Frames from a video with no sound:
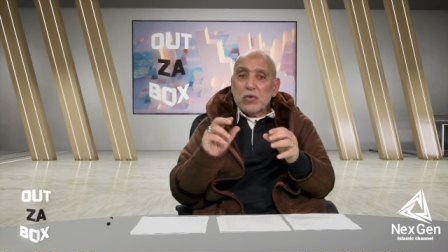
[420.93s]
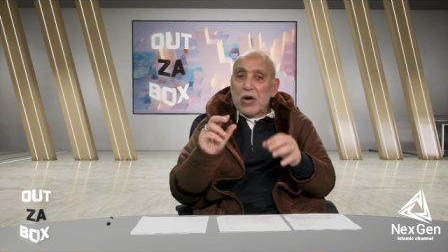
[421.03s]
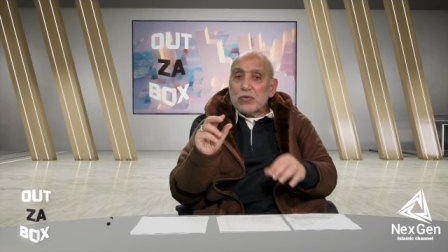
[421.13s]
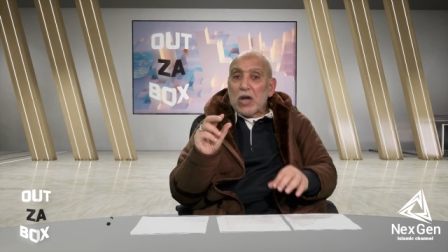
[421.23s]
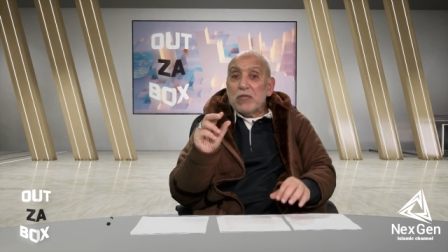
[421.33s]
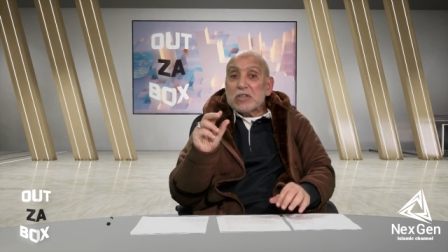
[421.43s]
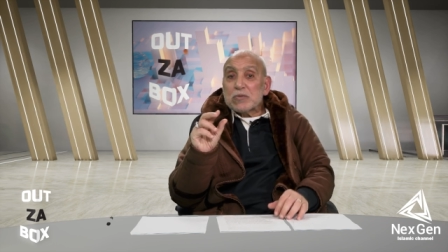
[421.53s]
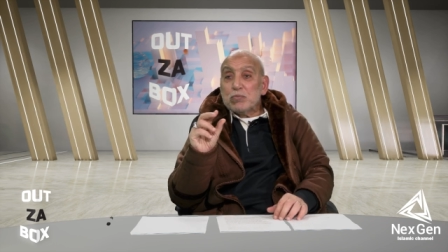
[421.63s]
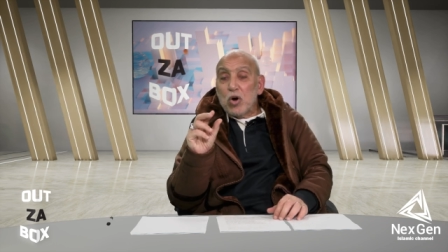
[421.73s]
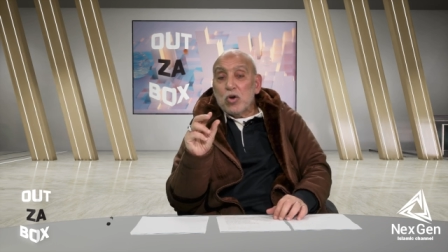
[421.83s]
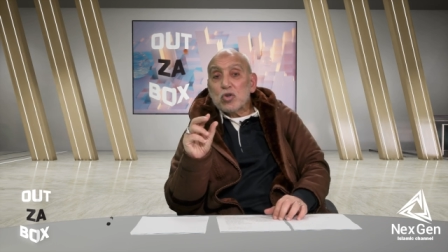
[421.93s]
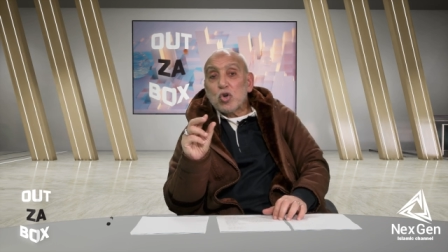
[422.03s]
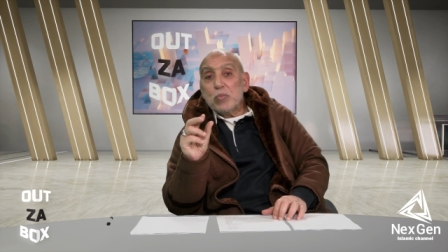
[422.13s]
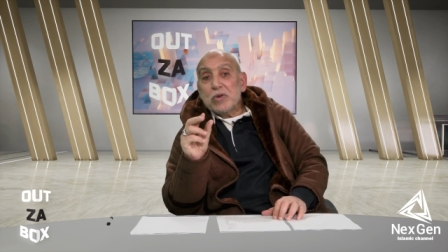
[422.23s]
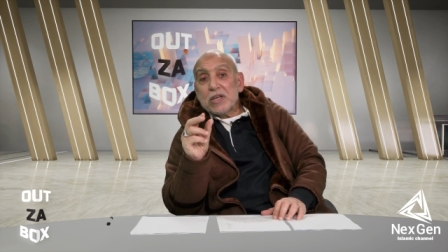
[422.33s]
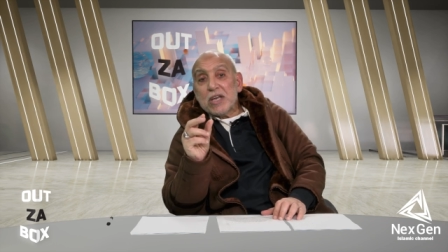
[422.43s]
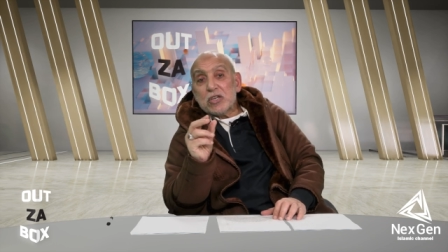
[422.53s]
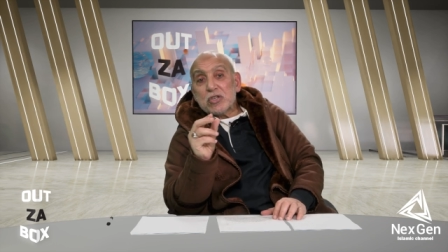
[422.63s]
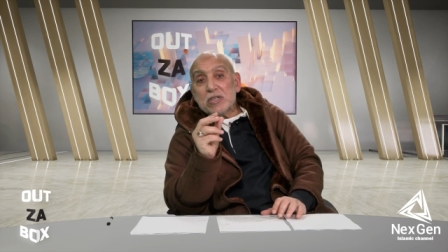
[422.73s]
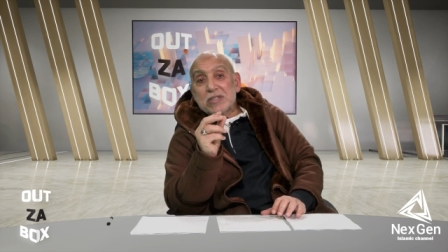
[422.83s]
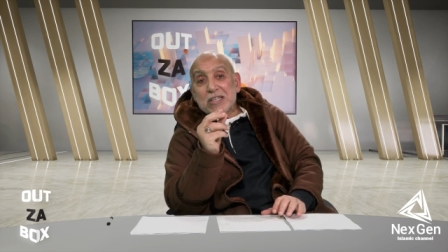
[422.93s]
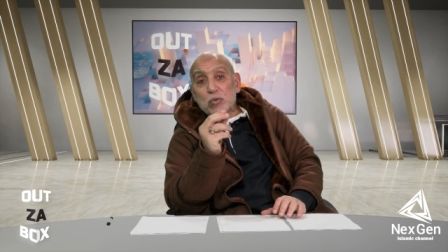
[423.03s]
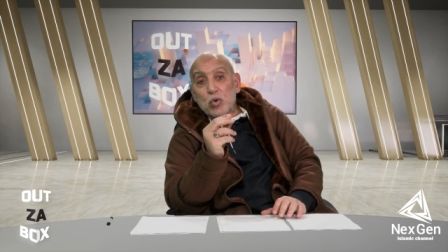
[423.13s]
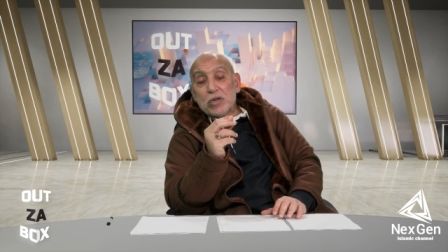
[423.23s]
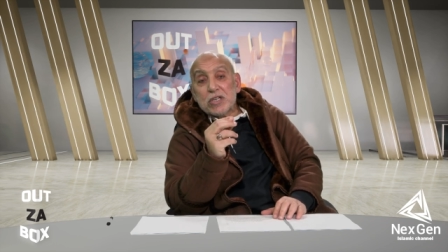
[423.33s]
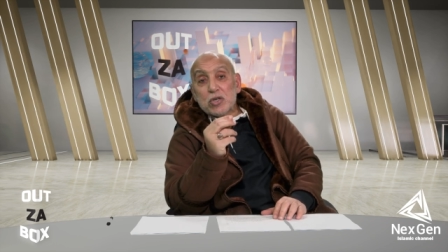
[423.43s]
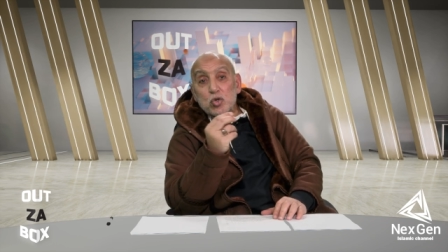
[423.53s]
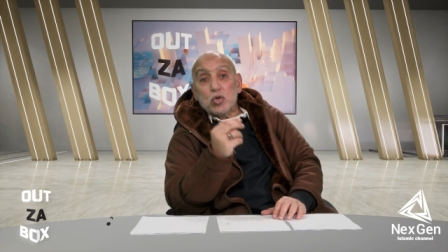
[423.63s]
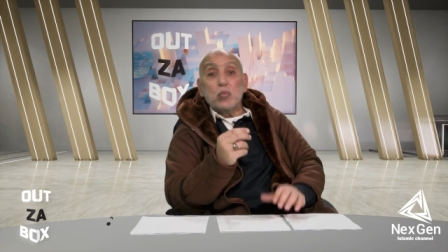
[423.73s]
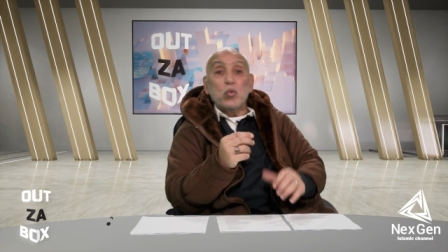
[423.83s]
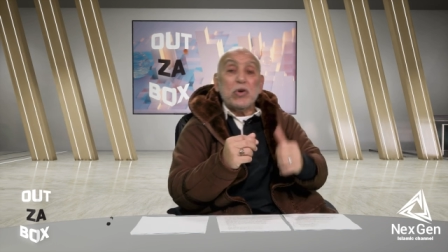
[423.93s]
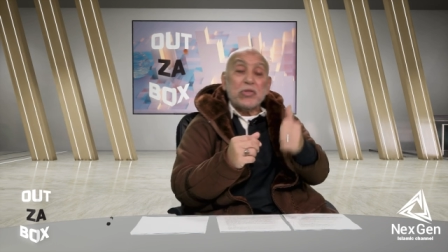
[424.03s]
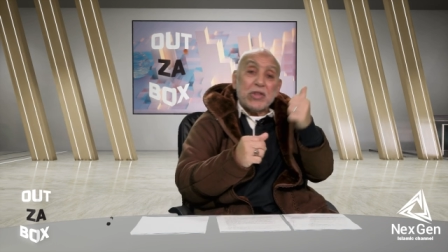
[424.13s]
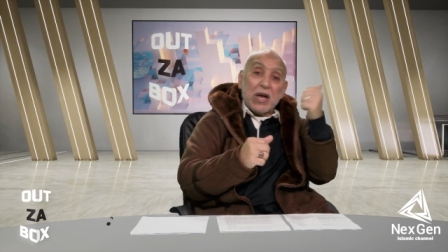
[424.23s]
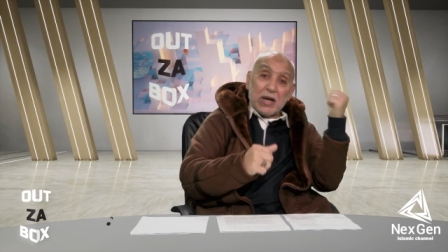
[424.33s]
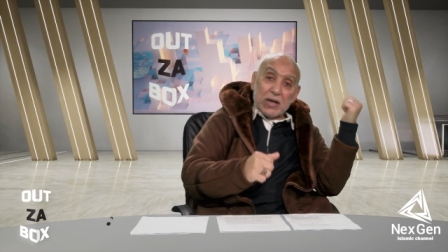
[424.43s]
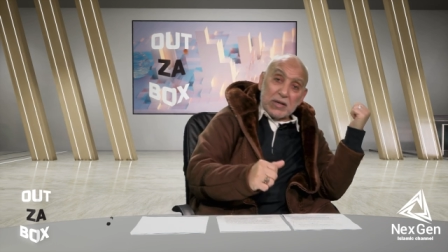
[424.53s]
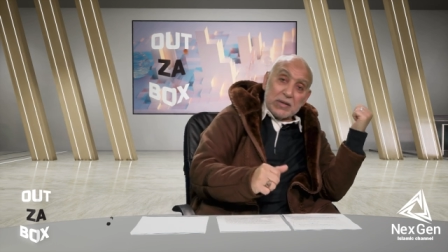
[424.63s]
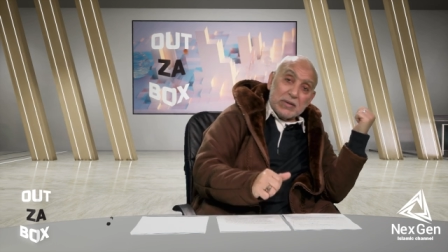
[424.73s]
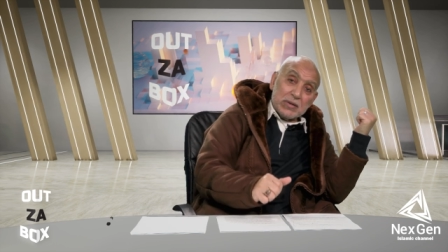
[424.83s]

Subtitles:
we have to have a small communication networking group with the